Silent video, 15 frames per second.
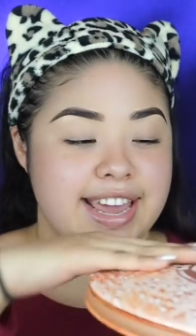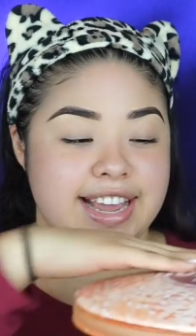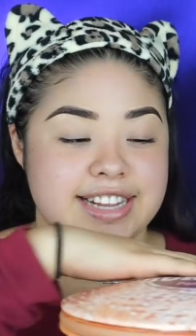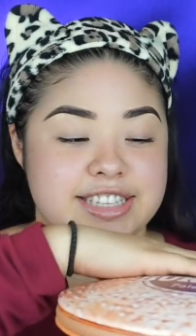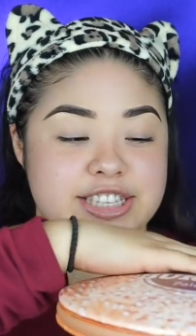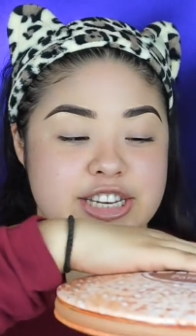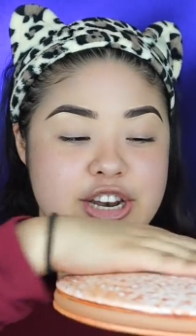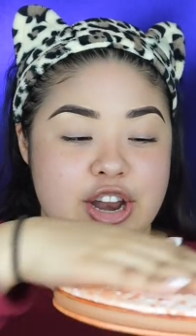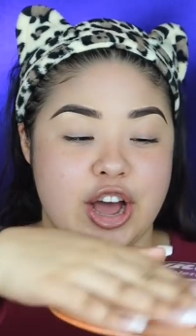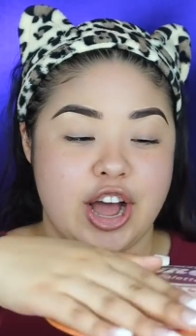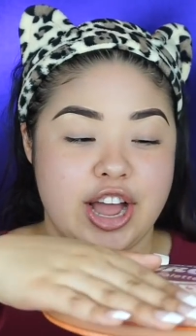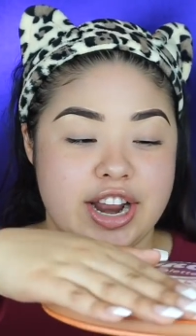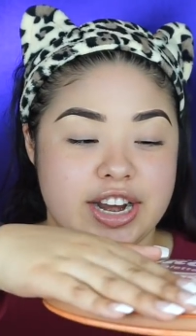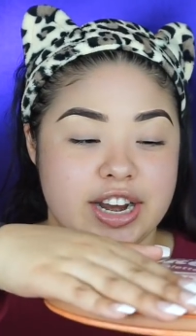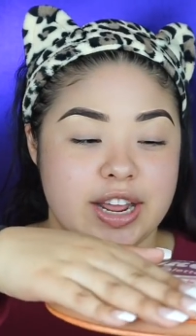It's
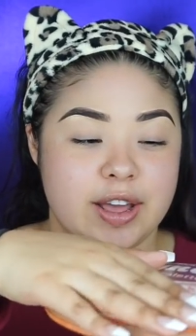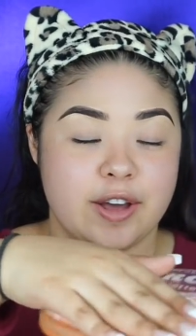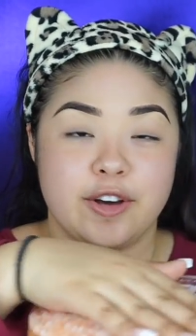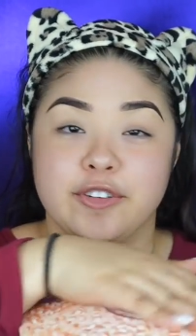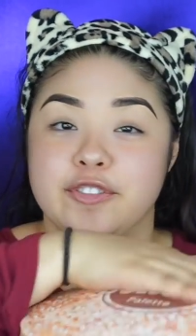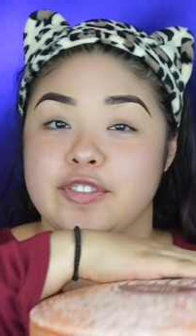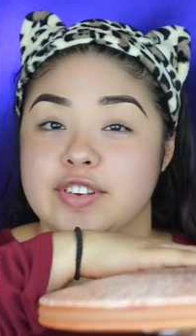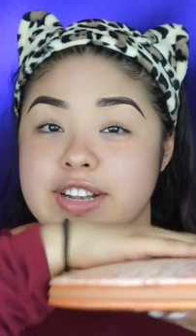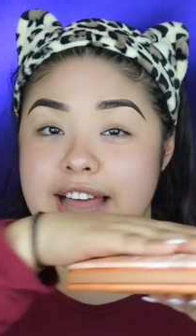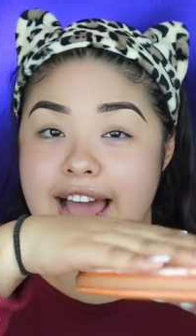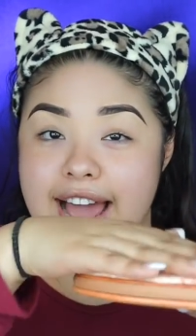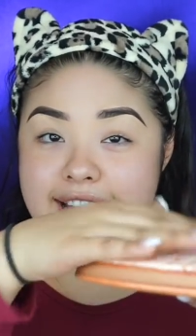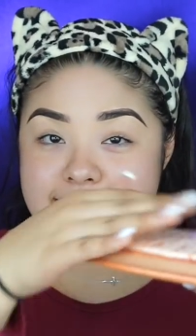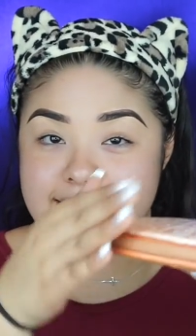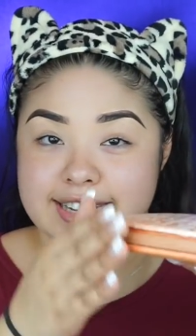not
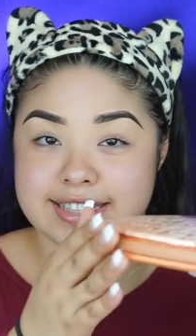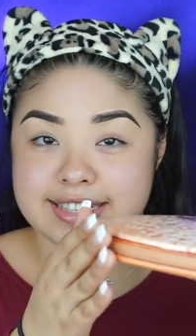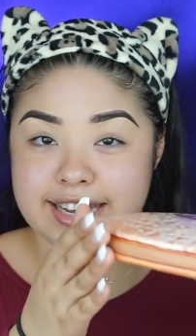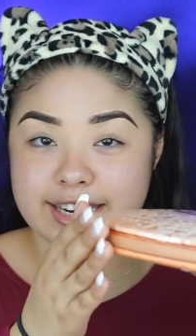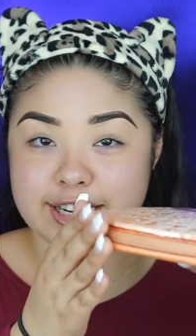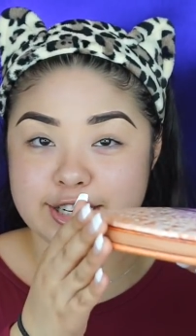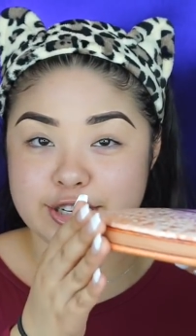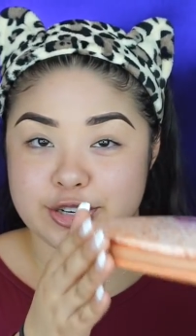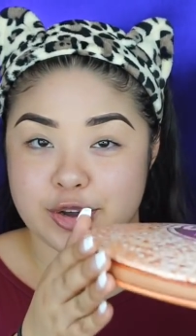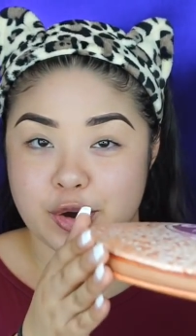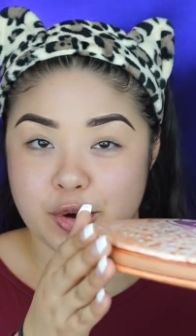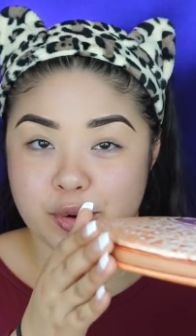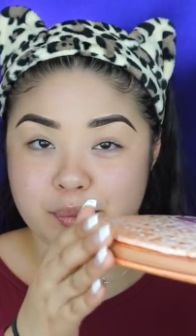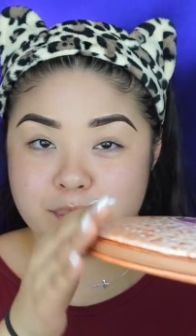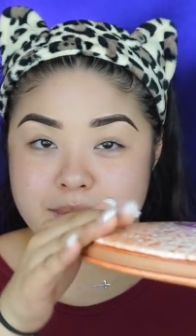flat, it's like a
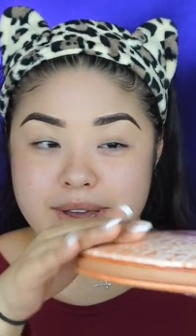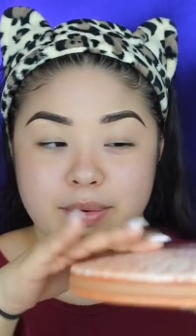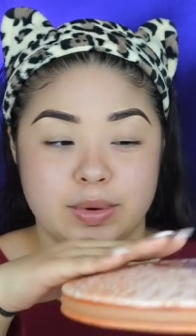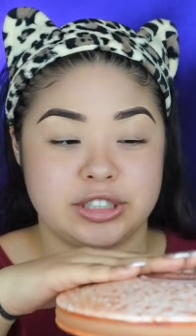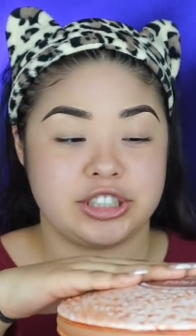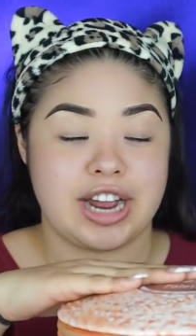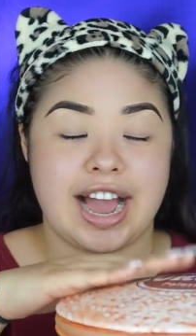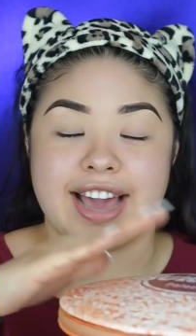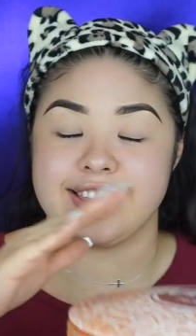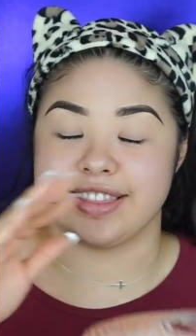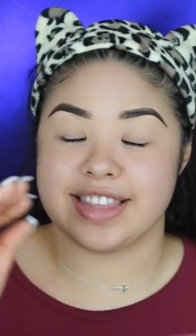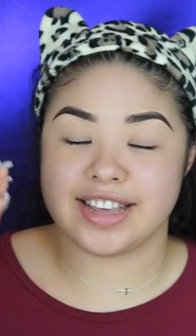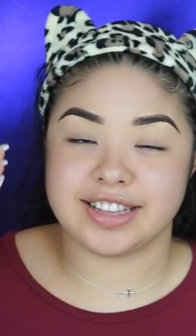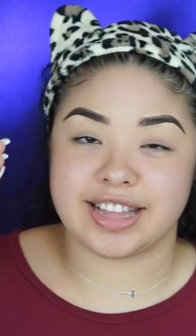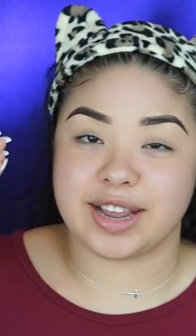dome, which I
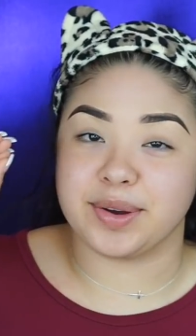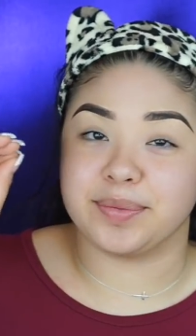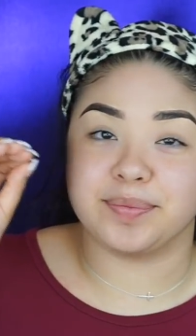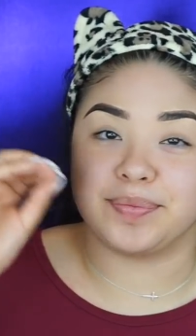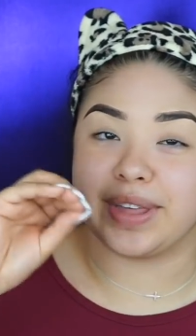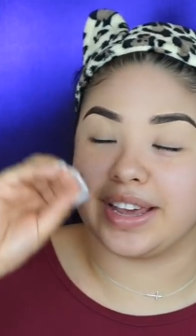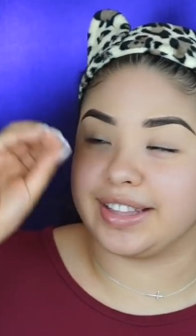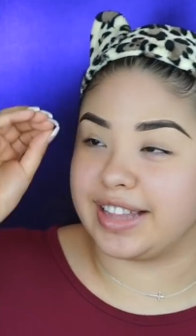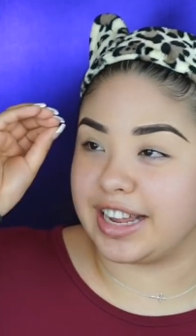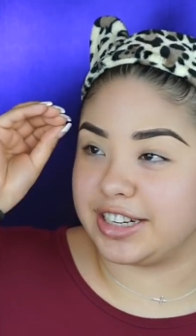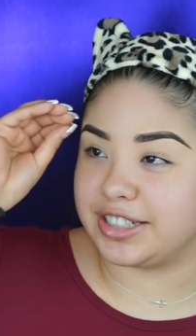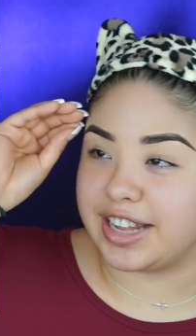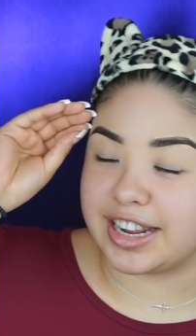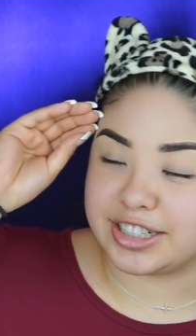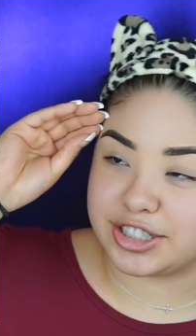think they like
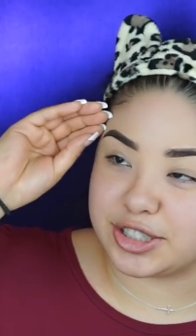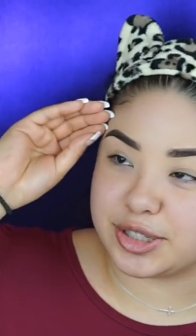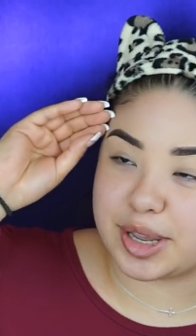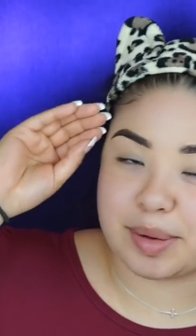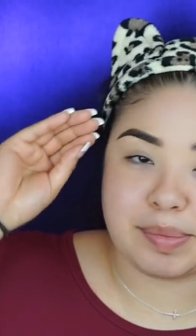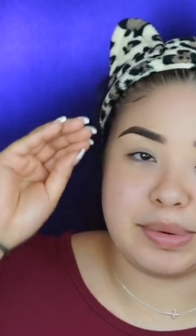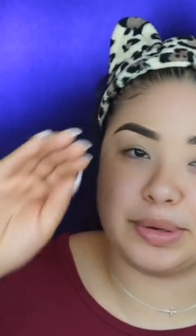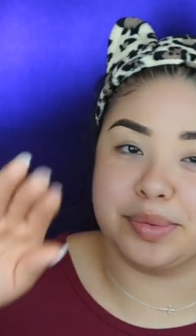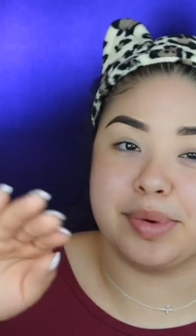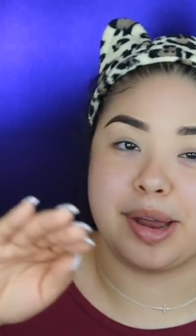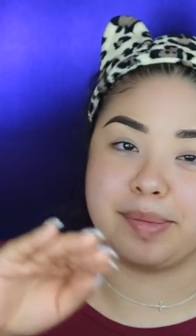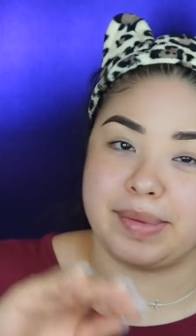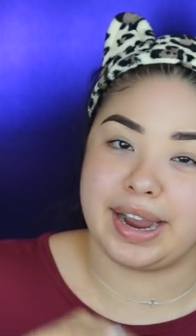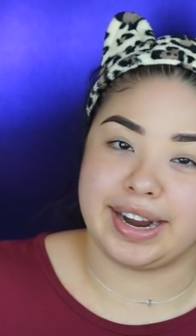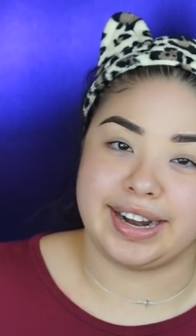that just like blew my
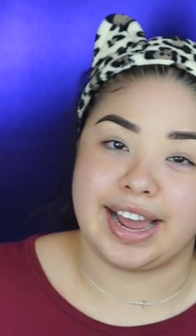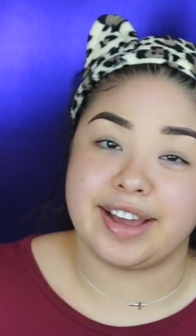mind.